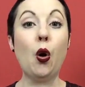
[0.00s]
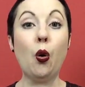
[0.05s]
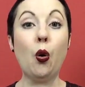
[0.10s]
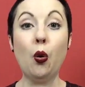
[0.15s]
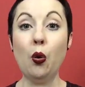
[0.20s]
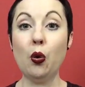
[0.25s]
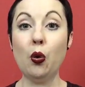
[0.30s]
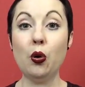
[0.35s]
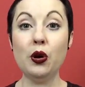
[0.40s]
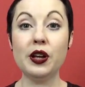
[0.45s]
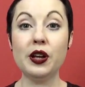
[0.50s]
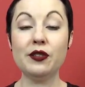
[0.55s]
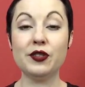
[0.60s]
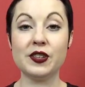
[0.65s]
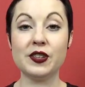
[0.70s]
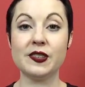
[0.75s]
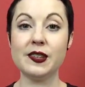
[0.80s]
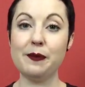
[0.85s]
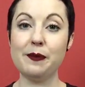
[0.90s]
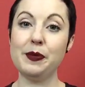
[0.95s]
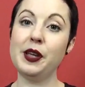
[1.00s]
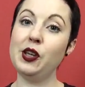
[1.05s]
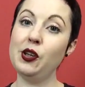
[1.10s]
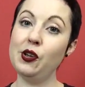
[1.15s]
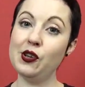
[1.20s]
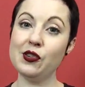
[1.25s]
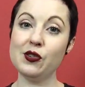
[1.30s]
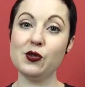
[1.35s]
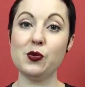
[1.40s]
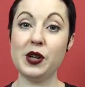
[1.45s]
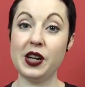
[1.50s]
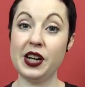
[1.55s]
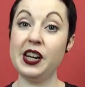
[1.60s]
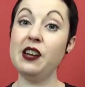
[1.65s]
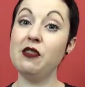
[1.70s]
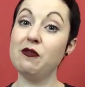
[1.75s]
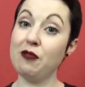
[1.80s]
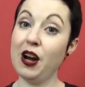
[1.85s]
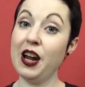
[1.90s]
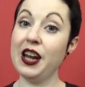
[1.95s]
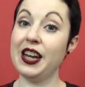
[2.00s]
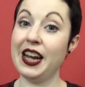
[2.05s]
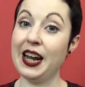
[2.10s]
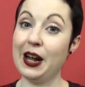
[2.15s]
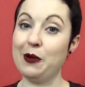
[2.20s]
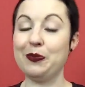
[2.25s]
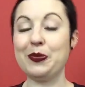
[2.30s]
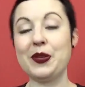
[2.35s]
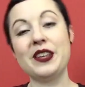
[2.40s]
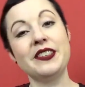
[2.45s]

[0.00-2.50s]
or if it's something you just want to knit right now.